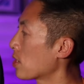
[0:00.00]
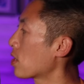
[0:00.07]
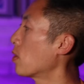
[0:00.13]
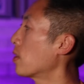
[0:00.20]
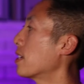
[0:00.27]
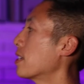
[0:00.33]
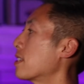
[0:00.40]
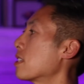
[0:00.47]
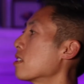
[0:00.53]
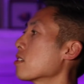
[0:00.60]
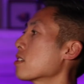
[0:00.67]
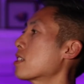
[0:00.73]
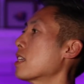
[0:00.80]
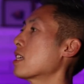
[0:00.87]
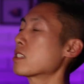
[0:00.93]
so it
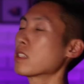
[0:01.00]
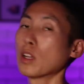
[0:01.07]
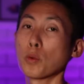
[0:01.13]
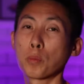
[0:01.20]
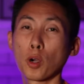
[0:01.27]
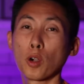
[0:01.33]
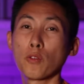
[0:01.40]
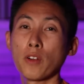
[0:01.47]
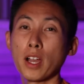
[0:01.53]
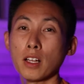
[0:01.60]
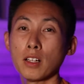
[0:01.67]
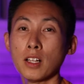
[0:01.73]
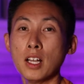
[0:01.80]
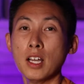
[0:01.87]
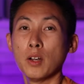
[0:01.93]
still stays low
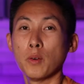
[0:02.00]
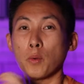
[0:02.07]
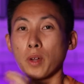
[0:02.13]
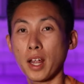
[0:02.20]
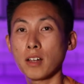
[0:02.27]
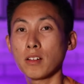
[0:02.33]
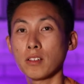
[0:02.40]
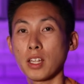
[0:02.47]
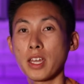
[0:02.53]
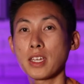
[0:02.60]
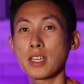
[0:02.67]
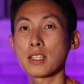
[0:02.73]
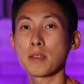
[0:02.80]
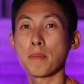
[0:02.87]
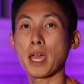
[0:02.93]
profile. What I don't
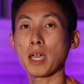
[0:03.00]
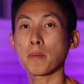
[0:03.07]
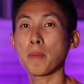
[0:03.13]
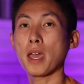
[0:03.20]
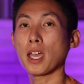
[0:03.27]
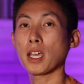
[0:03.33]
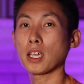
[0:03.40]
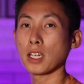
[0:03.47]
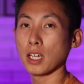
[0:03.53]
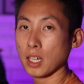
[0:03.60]
like is a backpack